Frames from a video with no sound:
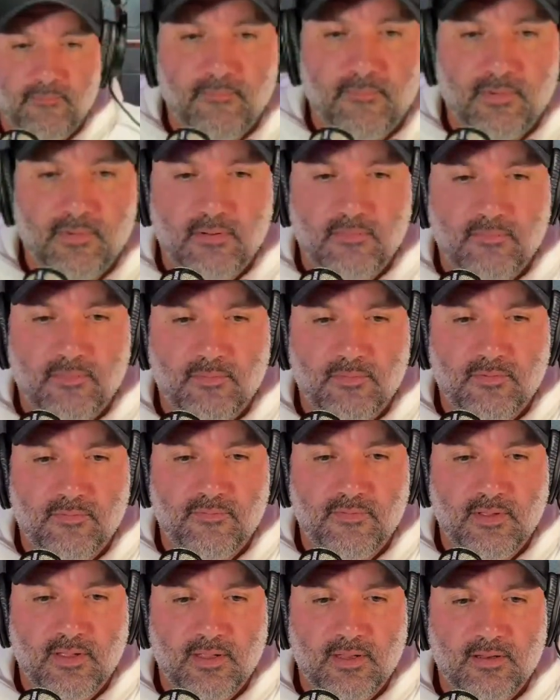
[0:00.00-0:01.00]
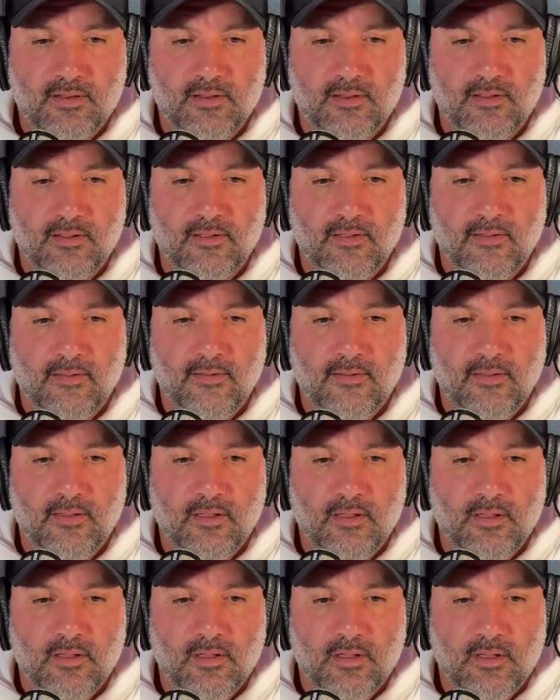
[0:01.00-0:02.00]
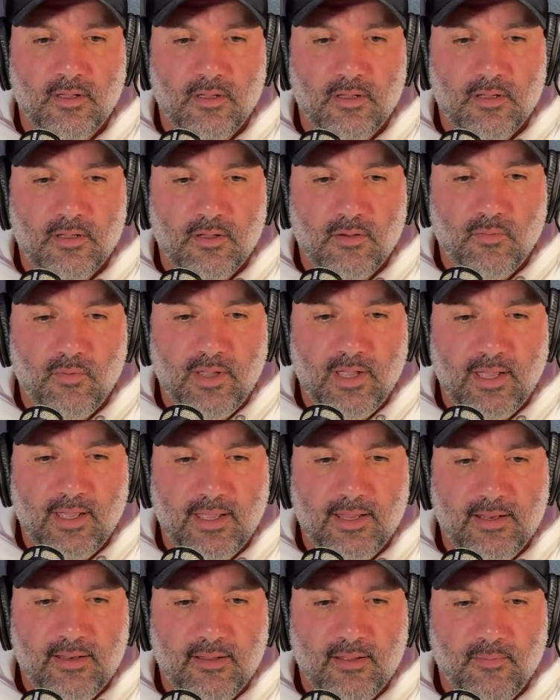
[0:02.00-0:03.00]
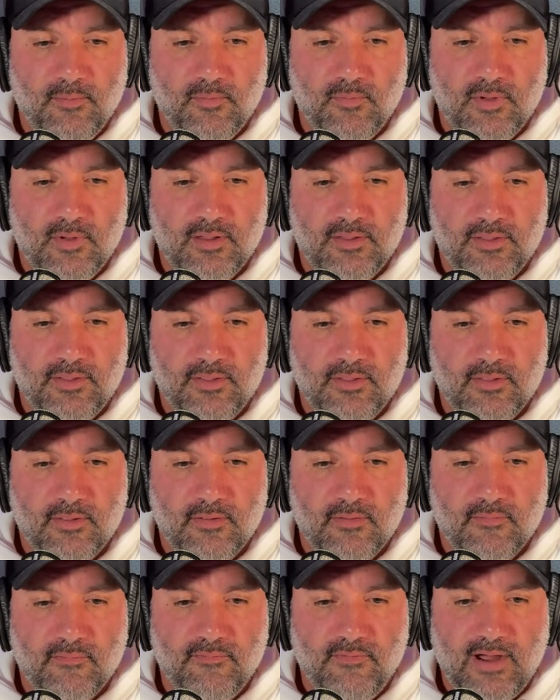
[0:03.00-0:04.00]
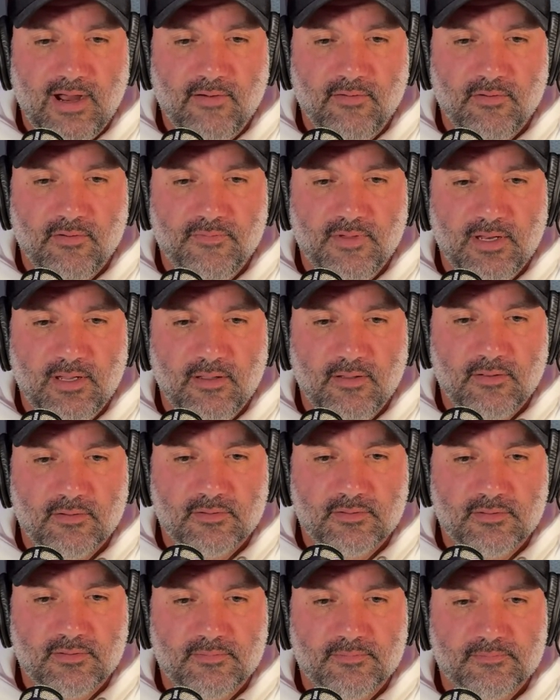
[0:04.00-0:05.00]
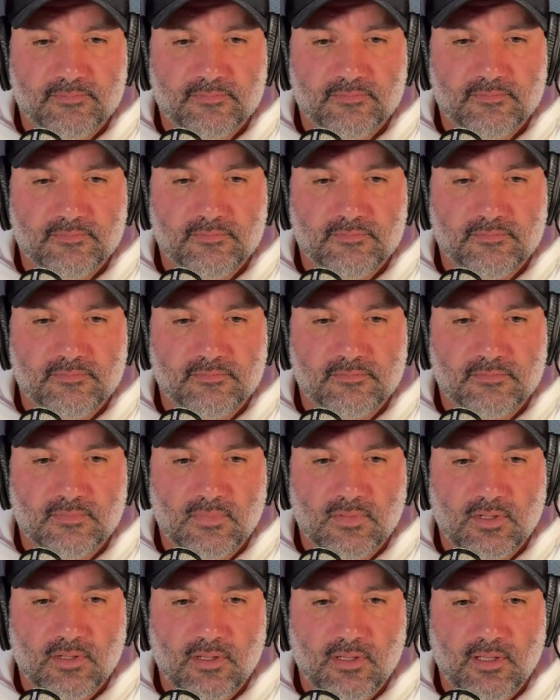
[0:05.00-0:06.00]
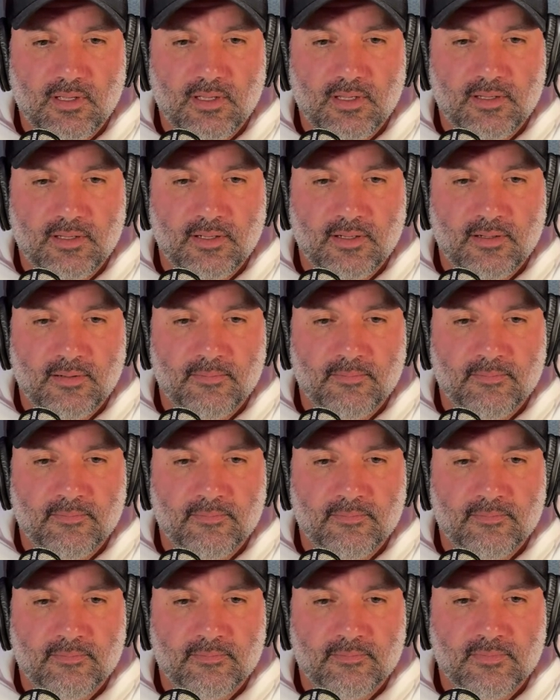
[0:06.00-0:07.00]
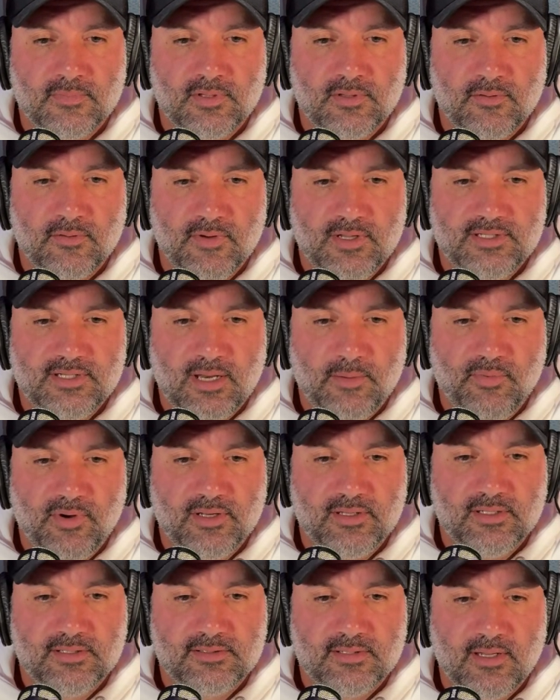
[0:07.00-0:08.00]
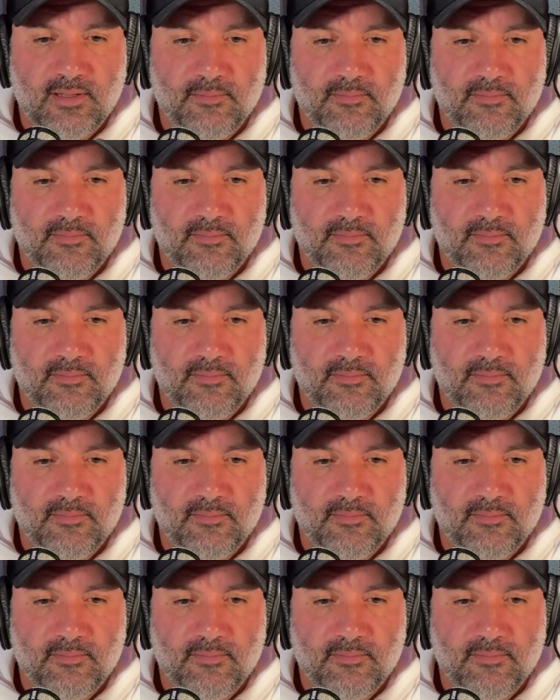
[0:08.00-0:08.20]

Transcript: Don't move that. We end up with viral videos. And the reason I bring this up